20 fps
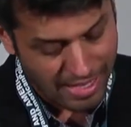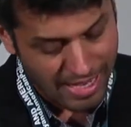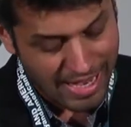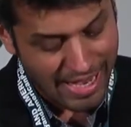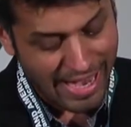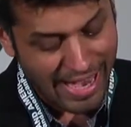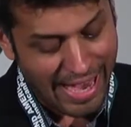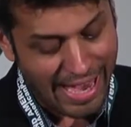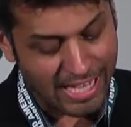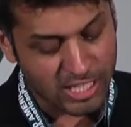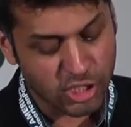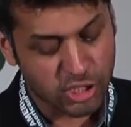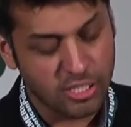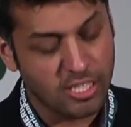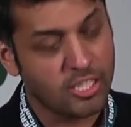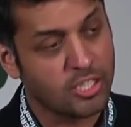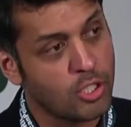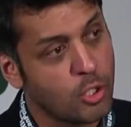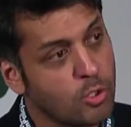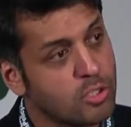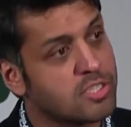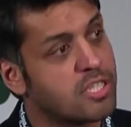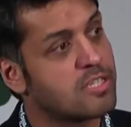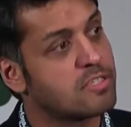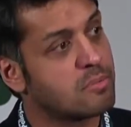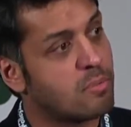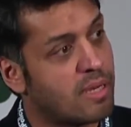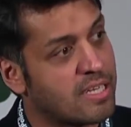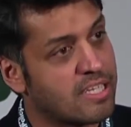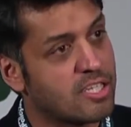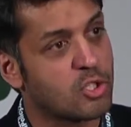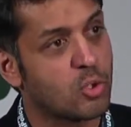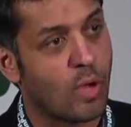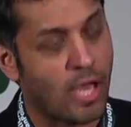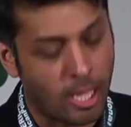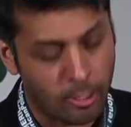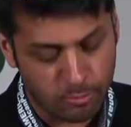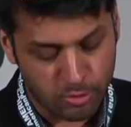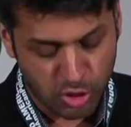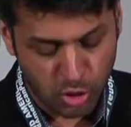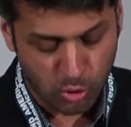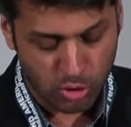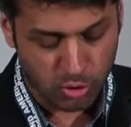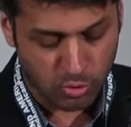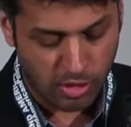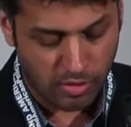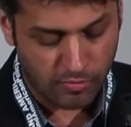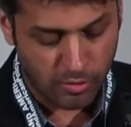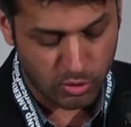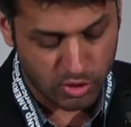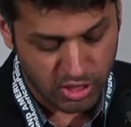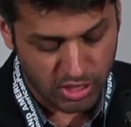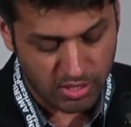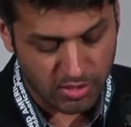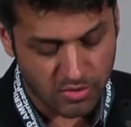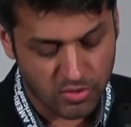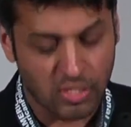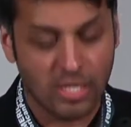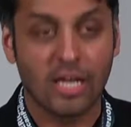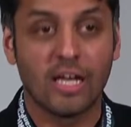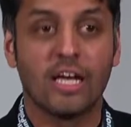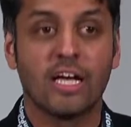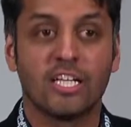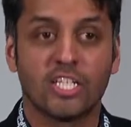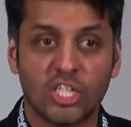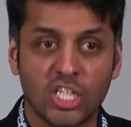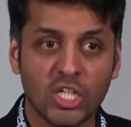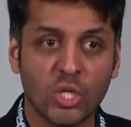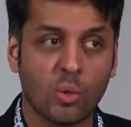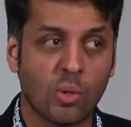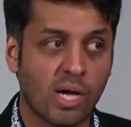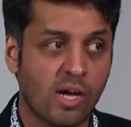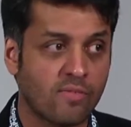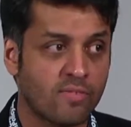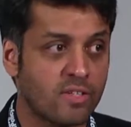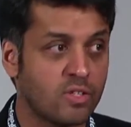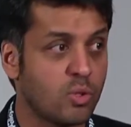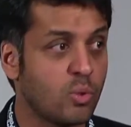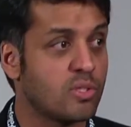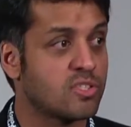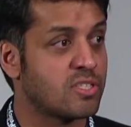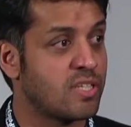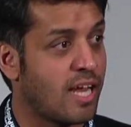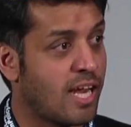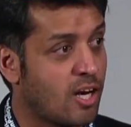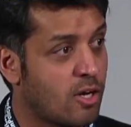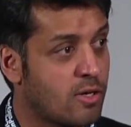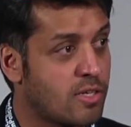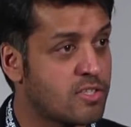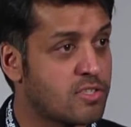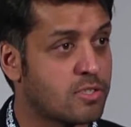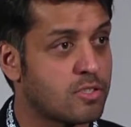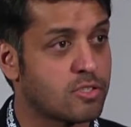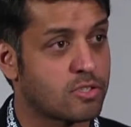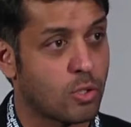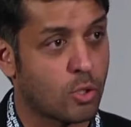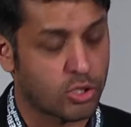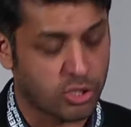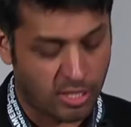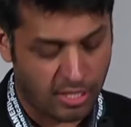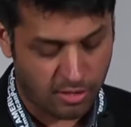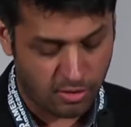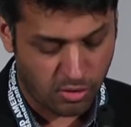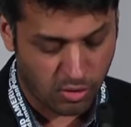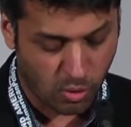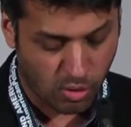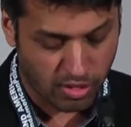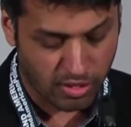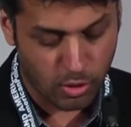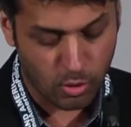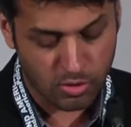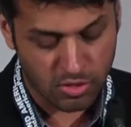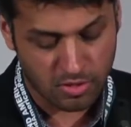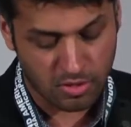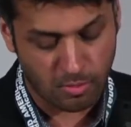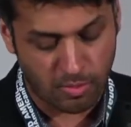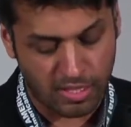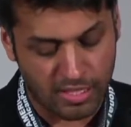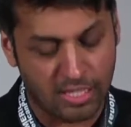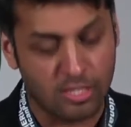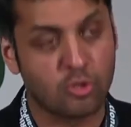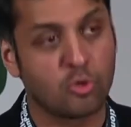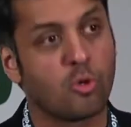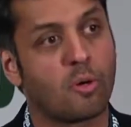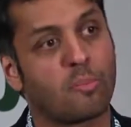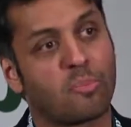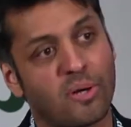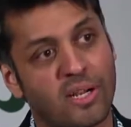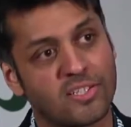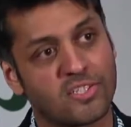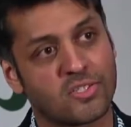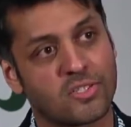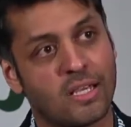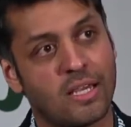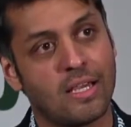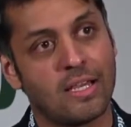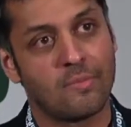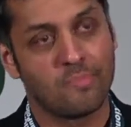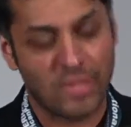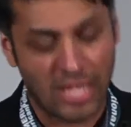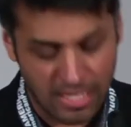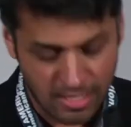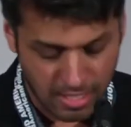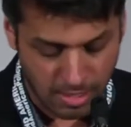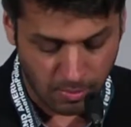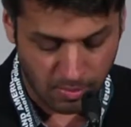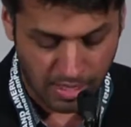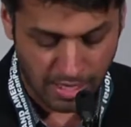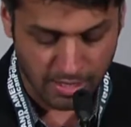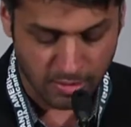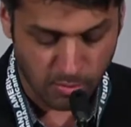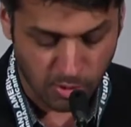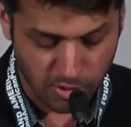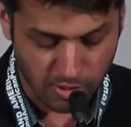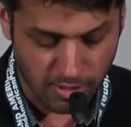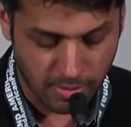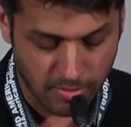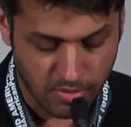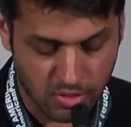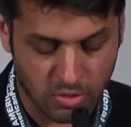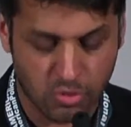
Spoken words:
actually used his money to help Jewish refugees. She, however, who is an heiress and a socialite in New York, uses the money to oppress and demonize Muslims through